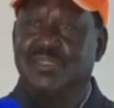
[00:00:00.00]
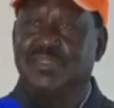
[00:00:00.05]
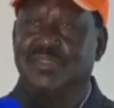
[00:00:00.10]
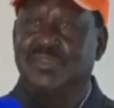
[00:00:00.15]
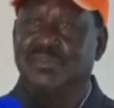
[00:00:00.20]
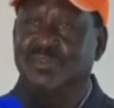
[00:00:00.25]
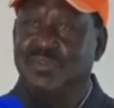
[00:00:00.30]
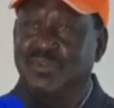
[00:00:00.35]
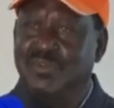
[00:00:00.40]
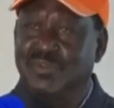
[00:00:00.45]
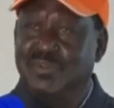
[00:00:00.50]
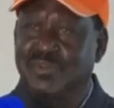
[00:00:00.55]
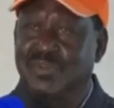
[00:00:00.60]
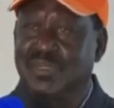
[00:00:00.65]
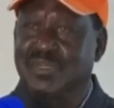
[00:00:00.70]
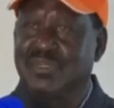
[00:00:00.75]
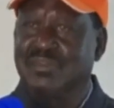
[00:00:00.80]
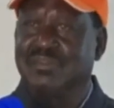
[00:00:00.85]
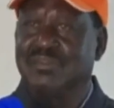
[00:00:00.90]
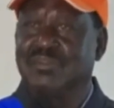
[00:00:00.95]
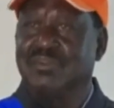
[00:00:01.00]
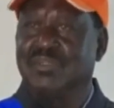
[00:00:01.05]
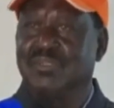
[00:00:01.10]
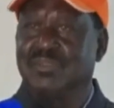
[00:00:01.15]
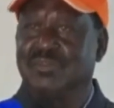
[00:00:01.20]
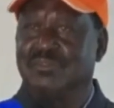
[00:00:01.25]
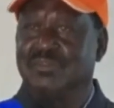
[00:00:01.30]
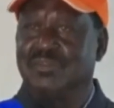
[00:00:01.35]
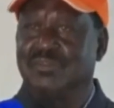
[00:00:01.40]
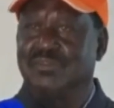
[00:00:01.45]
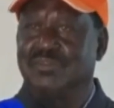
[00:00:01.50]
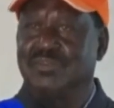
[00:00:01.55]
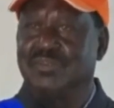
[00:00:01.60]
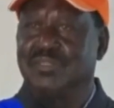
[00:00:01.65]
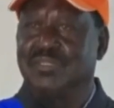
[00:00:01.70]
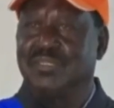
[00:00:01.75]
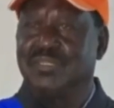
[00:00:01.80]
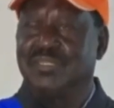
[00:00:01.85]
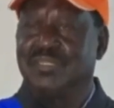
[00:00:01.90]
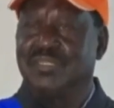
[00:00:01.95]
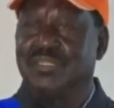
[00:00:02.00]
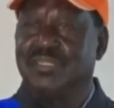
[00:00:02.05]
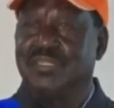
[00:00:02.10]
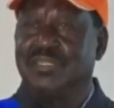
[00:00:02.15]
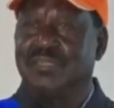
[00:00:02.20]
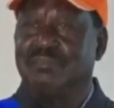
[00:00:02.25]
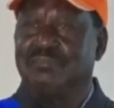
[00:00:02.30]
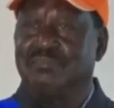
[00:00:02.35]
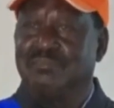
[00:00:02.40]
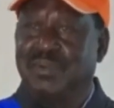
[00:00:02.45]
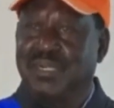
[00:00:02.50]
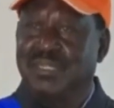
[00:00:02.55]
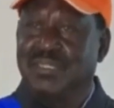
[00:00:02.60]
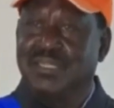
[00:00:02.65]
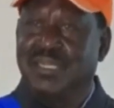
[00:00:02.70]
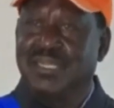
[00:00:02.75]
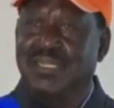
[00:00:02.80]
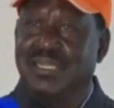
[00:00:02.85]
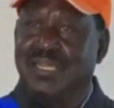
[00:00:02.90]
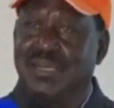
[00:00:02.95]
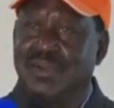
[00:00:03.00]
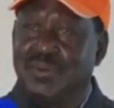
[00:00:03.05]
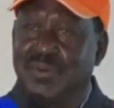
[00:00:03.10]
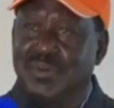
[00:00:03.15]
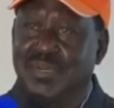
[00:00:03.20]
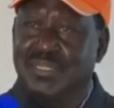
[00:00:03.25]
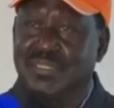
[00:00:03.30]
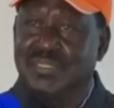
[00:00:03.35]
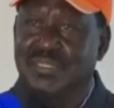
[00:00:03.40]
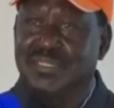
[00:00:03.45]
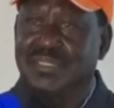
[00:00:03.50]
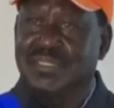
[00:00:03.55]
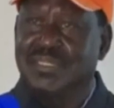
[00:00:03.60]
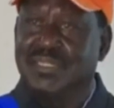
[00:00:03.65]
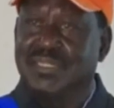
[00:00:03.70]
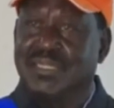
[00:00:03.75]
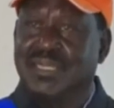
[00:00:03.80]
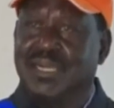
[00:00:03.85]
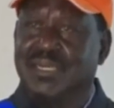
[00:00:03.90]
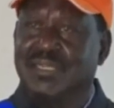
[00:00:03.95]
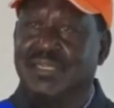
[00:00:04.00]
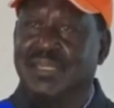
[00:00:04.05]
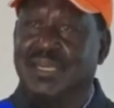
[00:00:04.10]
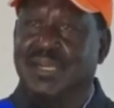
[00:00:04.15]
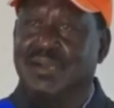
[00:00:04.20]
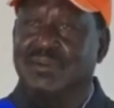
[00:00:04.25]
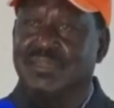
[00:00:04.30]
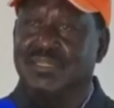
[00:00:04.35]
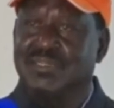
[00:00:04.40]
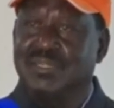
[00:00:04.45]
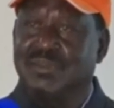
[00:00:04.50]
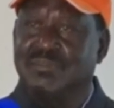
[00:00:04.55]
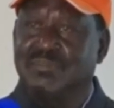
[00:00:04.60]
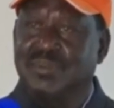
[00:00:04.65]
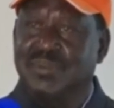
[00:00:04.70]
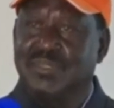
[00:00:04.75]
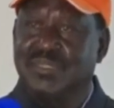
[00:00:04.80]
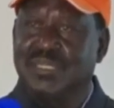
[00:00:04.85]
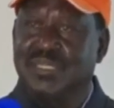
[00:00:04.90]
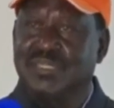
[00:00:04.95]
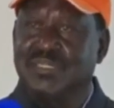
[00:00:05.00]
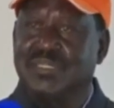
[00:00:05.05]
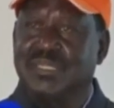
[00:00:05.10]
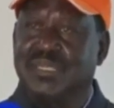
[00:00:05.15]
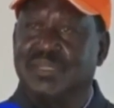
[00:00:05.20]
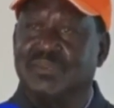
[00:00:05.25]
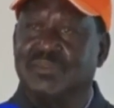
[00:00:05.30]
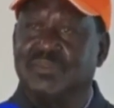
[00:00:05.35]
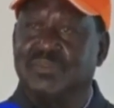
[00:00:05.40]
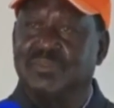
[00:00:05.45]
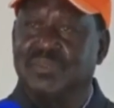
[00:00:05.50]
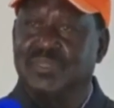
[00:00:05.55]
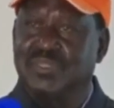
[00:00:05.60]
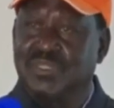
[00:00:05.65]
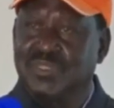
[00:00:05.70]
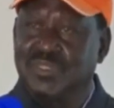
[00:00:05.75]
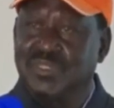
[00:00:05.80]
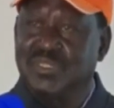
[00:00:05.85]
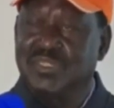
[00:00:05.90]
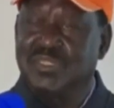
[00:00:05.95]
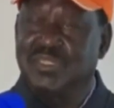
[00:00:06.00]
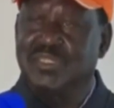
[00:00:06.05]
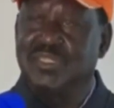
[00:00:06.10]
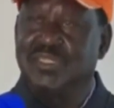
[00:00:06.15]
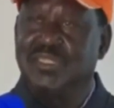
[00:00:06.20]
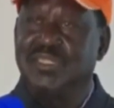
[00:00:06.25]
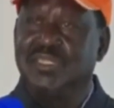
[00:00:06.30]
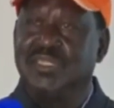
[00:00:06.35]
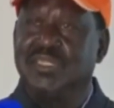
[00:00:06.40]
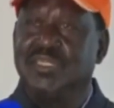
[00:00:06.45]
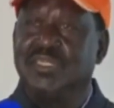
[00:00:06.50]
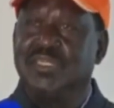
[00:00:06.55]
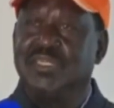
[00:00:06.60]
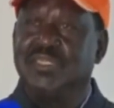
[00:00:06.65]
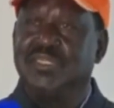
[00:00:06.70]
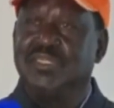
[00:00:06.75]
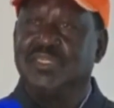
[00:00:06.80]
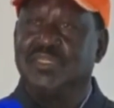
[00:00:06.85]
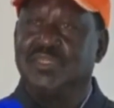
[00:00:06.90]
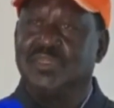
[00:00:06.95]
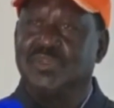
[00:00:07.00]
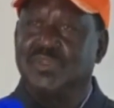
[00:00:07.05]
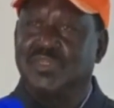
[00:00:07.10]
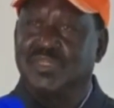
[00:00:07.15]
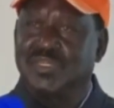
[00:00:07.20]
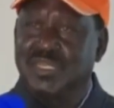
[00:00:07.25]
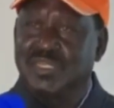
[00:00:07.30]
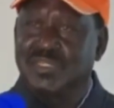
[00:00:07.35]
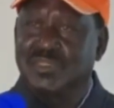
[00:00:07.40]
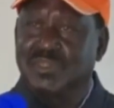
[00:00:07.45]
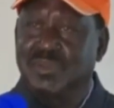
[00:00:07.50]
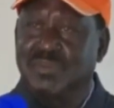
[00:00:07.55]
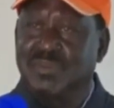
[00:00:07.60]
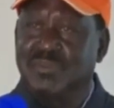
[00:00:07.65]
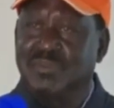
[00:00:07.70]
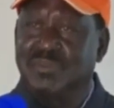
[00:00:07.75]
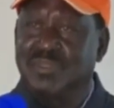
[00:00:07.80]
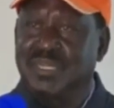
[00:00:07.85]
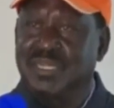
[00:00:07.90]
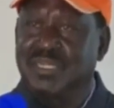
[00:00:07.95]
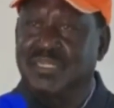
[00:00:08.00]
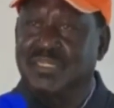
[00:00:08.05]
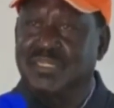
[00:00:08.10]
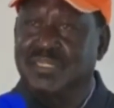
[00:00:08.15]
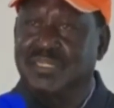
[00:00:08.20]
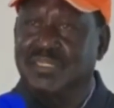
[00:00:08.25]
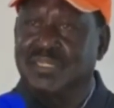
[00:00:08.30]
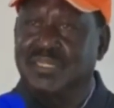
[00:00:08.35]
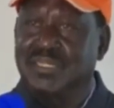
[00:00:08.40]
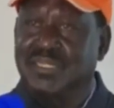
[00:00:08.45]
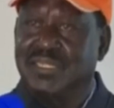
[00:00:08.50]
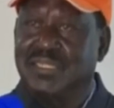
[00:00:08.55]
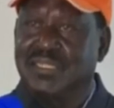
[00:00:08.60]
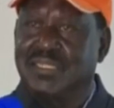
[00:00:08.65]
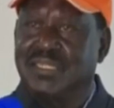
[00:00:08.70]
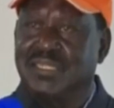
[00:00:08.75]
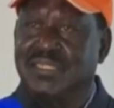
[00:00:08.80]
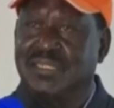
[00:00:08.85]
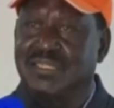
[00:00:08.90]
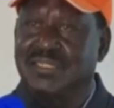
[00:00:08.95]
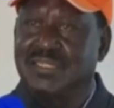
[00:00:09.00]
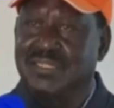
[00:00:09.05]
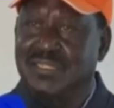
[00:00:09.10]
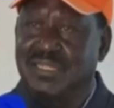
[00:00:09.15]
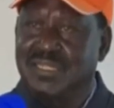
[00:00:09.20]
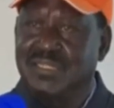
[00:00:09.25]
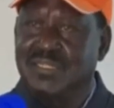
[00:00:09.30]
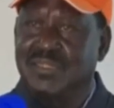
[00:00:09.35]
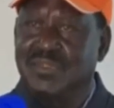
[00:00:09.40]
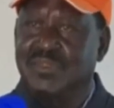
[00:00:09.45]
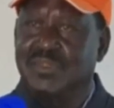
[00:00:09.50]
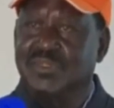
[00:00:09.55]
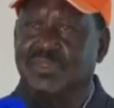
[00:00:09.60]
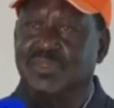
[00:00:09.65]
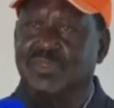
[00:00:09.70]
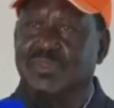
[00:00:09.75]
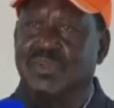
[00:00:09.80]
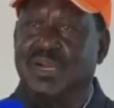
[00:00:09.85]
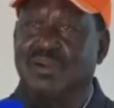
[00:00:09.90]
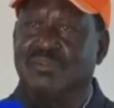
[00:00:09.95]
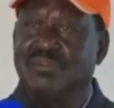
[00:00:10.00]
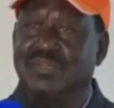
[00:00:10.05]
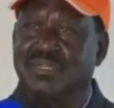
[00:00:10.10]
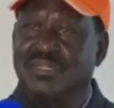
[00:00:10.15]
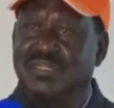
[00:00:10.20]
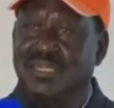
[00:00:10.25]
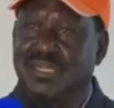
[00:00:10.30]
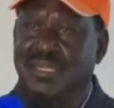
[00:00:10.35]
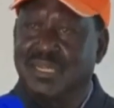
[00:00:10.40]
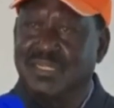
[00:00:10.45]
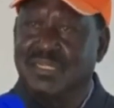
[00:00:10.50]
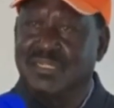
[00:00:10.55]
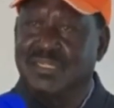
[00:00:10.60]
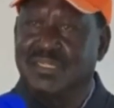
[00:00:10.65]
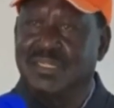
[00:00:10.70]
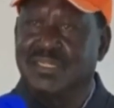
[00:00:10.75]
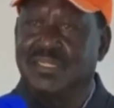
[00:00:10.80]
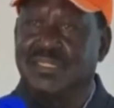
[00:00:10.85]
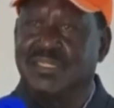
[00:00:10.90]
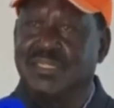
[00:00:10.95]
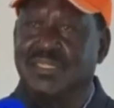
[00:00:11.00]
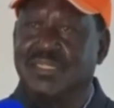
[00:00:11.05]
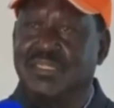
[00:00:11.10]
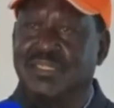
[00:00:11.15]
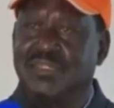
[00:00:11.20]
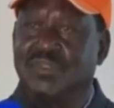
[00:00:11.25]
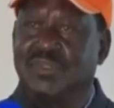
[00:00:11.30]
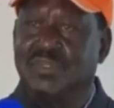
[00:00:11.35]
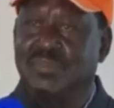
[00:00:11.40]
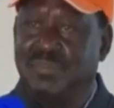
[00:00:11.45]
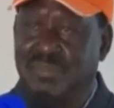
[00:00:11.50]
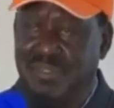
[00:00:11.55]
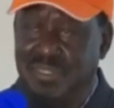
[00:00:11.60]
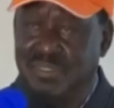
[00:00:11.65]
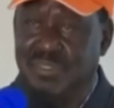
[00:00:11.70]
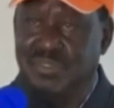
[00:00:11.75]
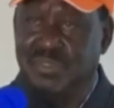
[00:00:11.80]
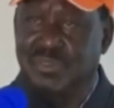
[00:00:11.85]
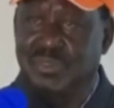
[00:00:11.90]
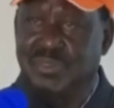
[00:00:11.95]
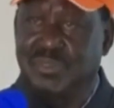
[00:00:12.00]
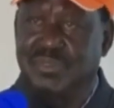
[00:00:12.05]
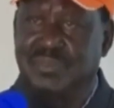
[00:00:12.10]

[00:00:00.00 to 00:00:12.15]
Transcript: to move to wherever they want to move. But allow us and our supporters an opportunity to test your popularity. Let us then also have another candidate to replace you.